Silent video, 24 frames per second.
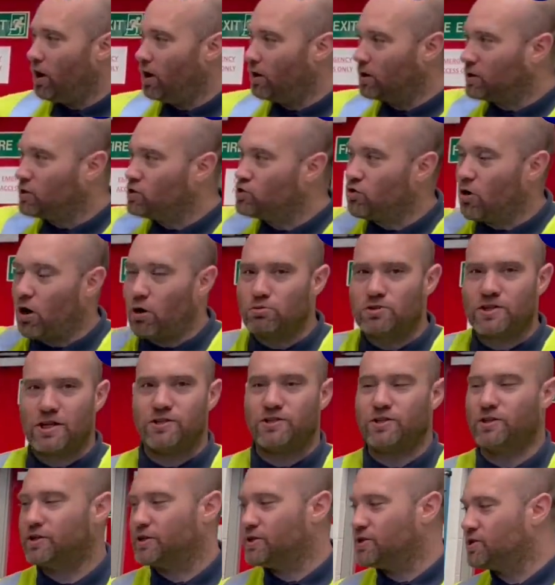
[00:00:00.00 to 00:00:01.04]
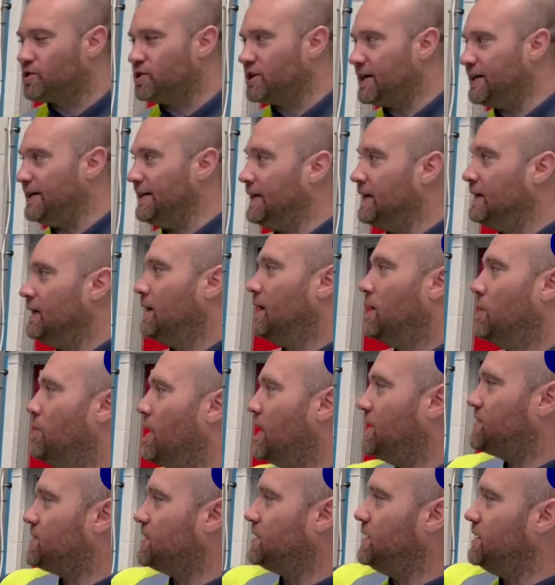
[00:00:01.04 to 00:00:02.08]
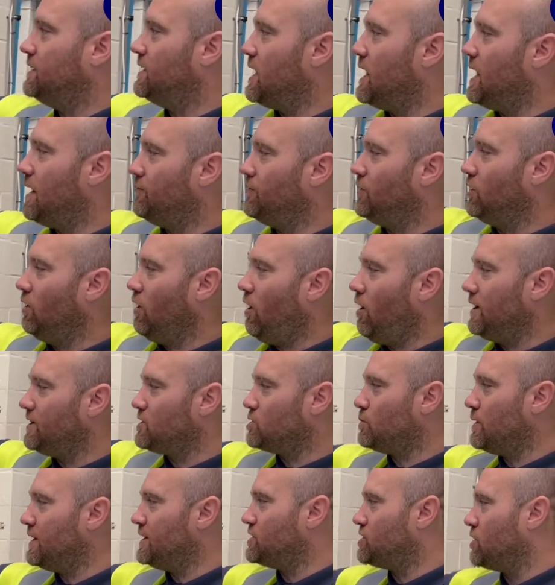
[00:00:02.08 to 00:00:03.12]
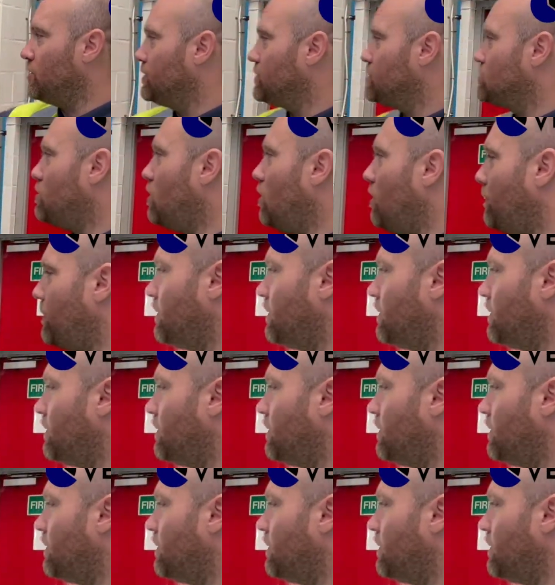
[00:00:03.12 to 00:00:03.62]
of controls, as you can see. Basically, you have your light switch on the top,